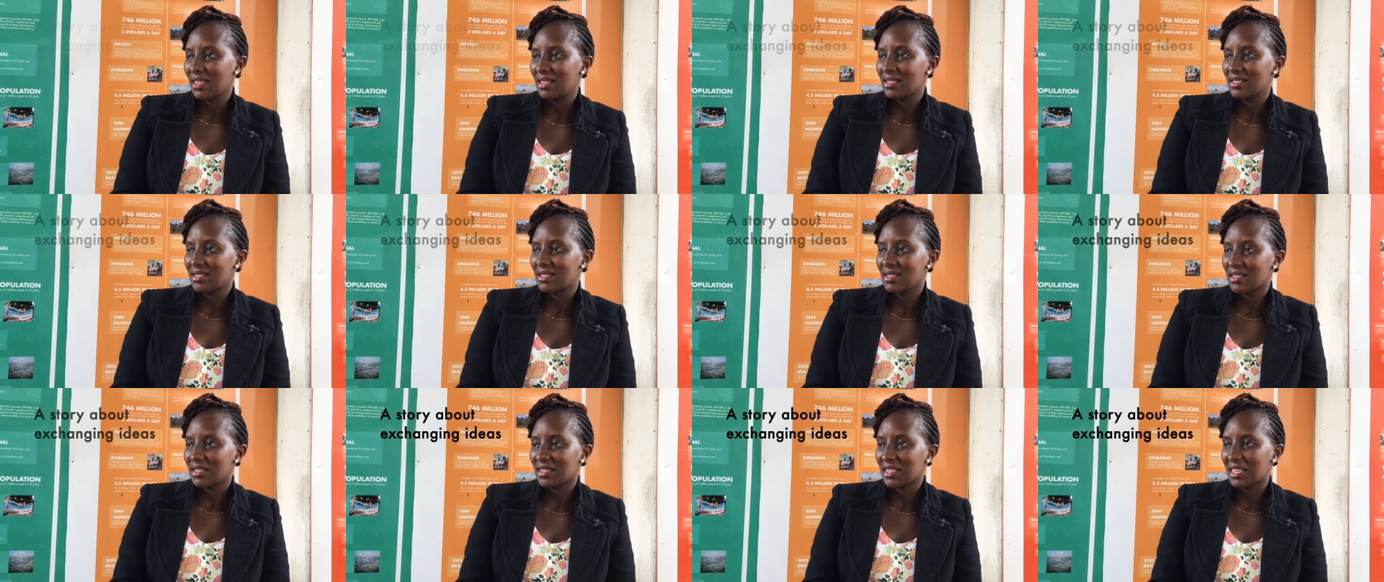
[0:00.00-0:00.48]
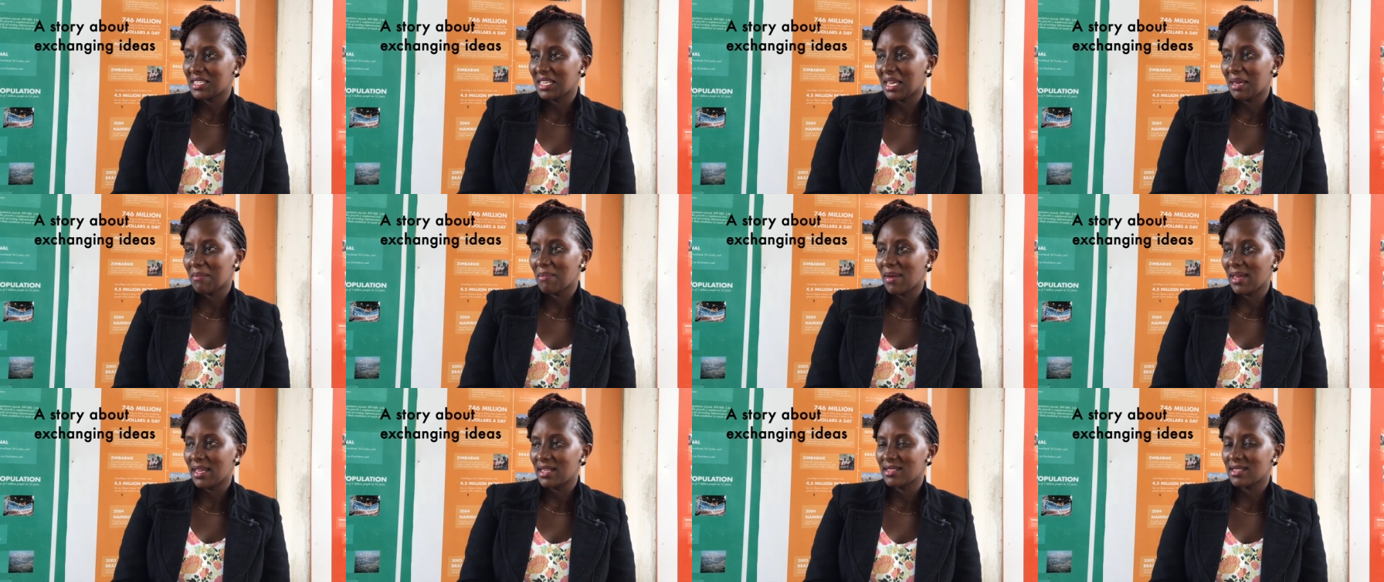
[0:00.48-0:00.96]
There's the
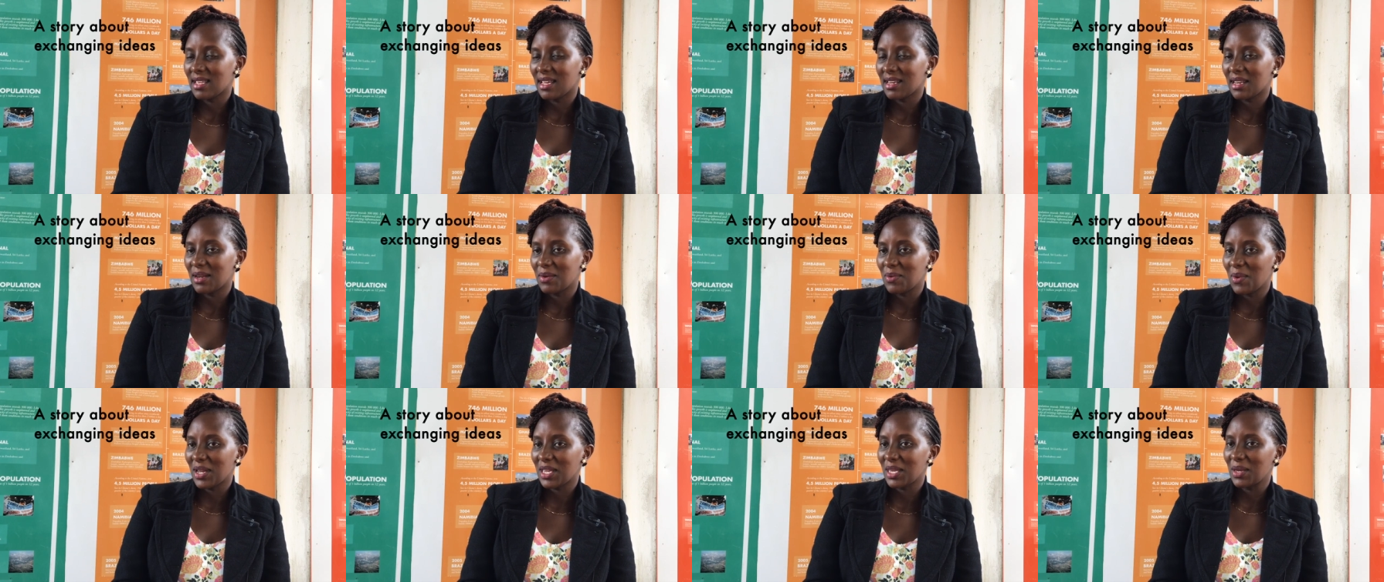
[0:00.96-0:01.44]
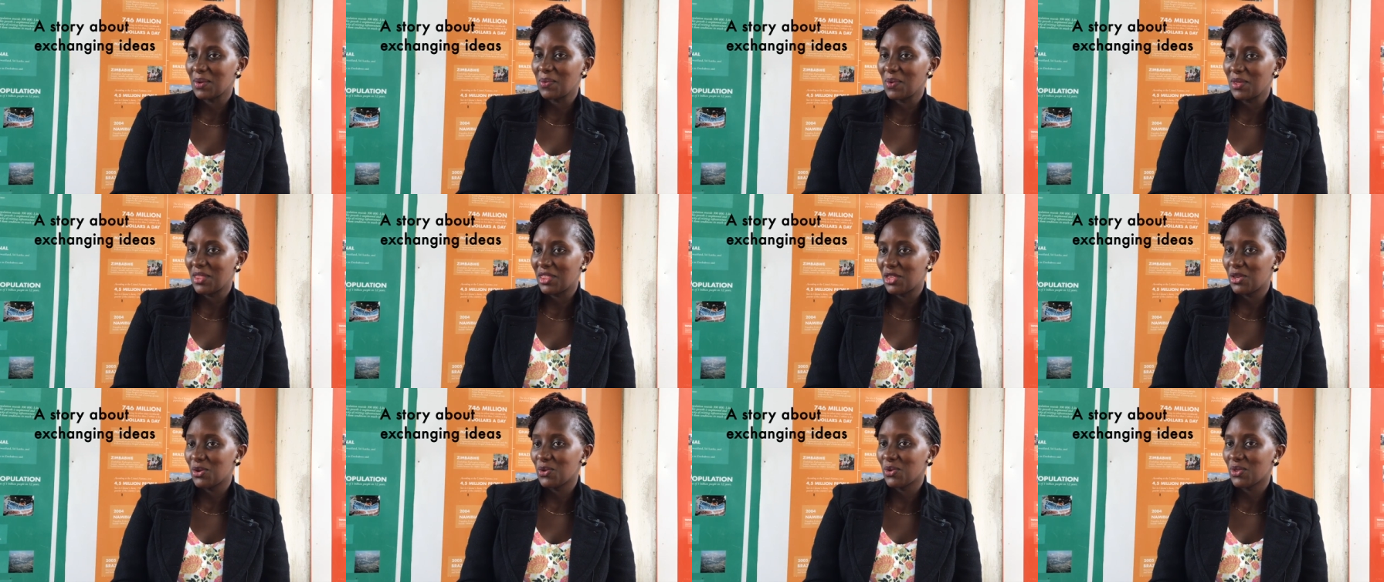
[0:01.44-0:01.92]
time I started working
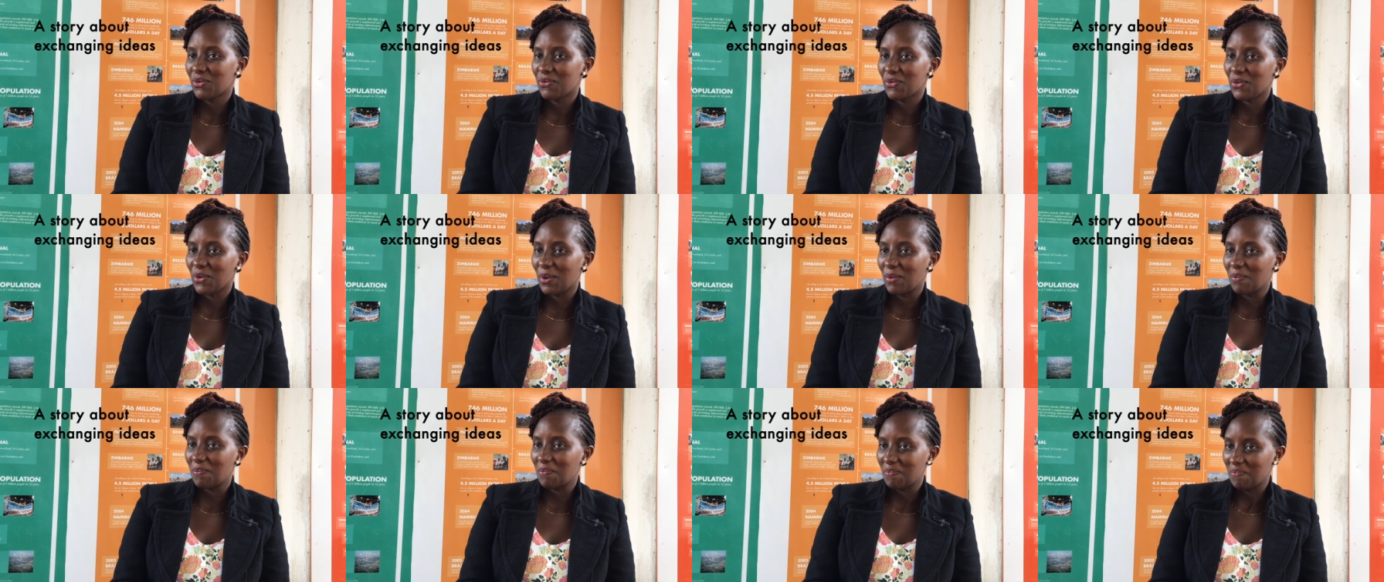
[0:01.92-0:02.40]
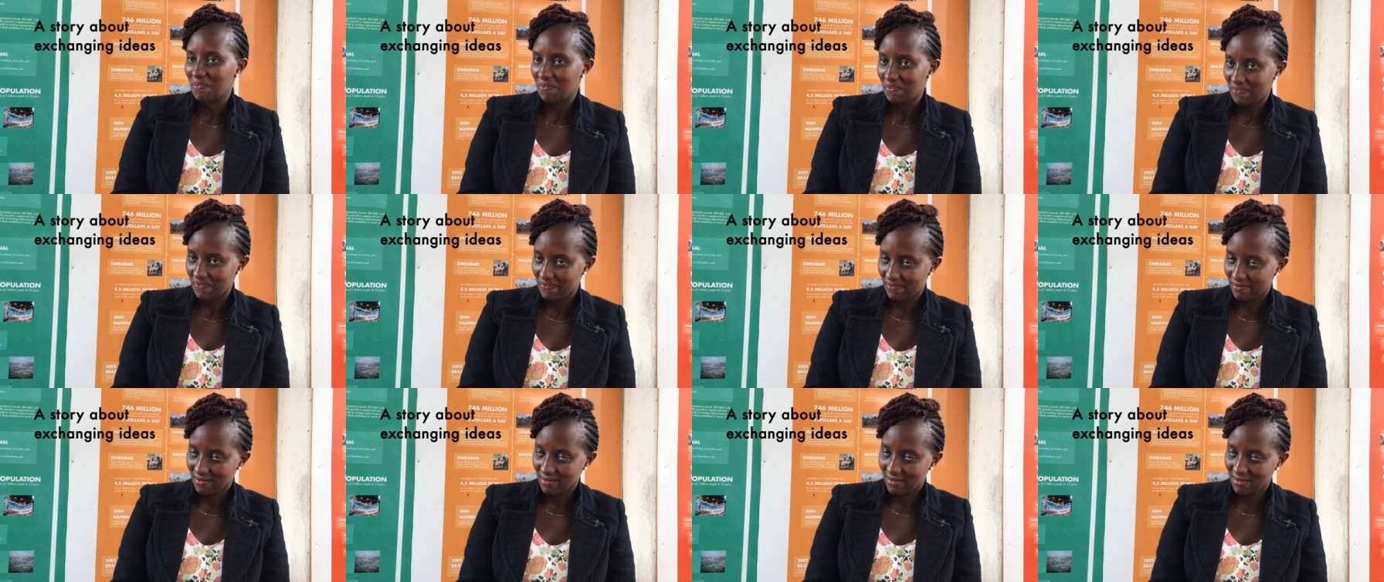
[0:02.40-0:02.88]
with youth from
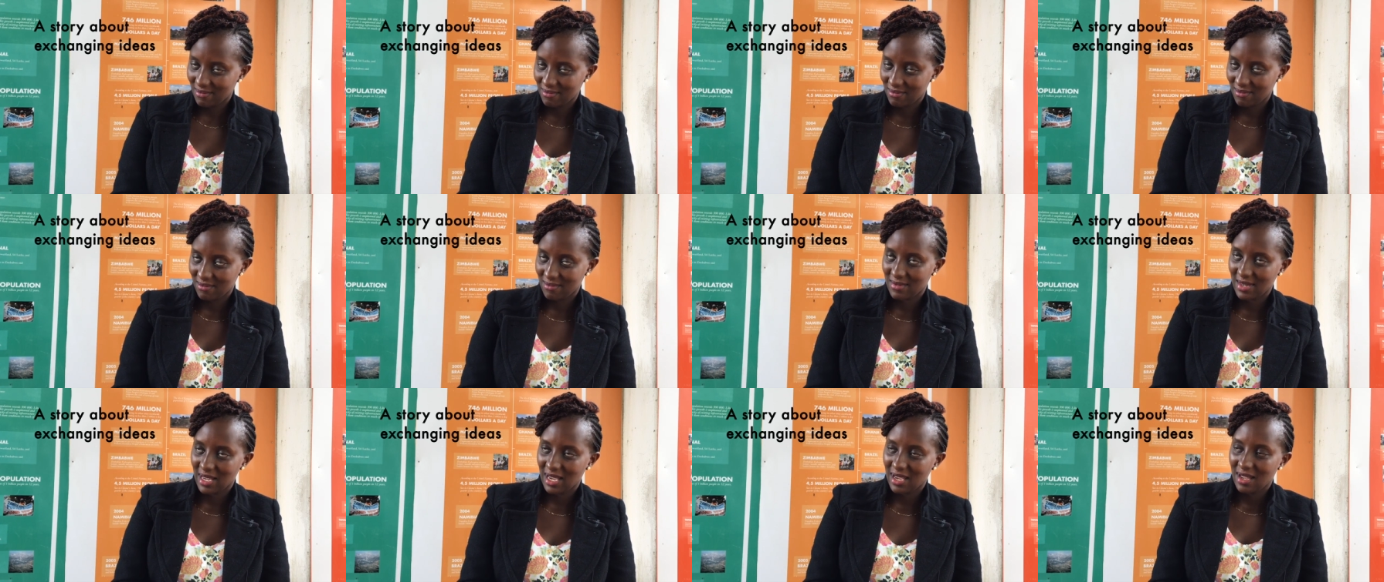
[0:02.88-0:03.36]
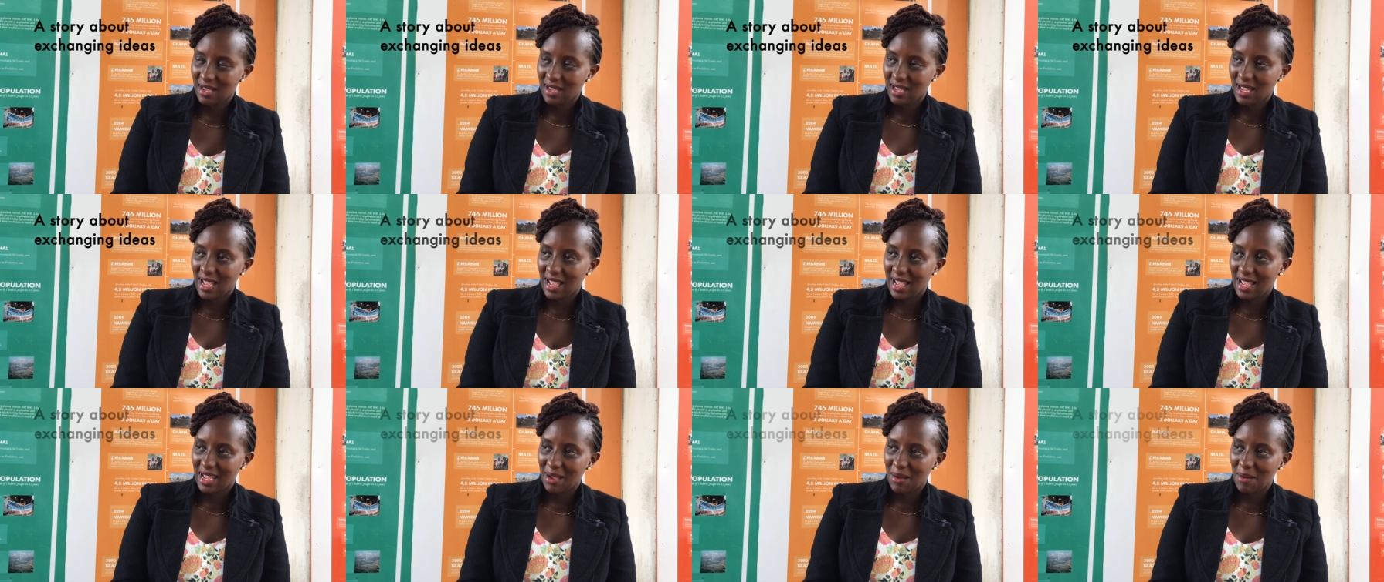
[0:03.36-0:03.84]

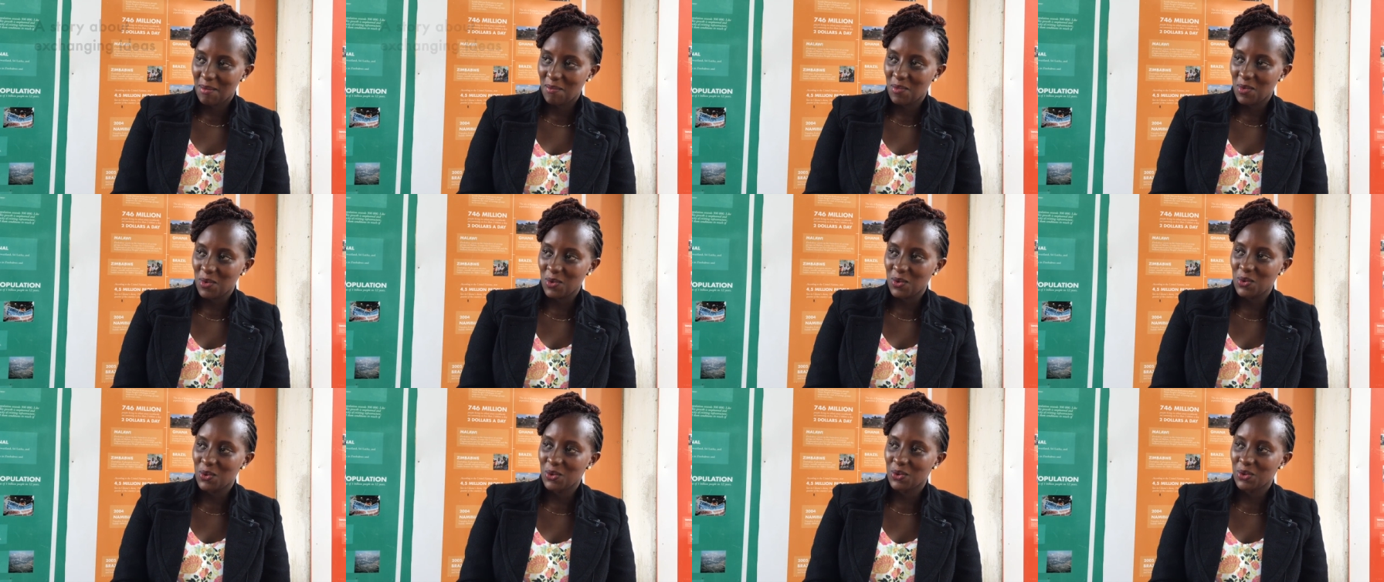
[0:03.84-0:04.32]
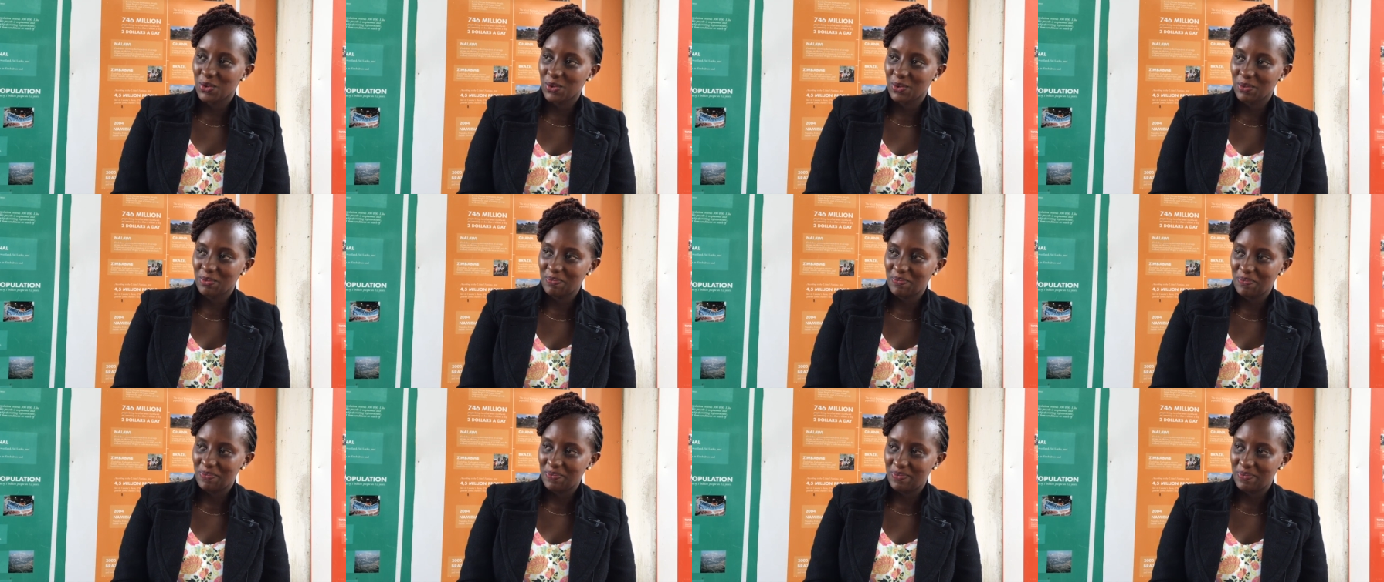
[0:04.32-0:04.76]
Mukuru.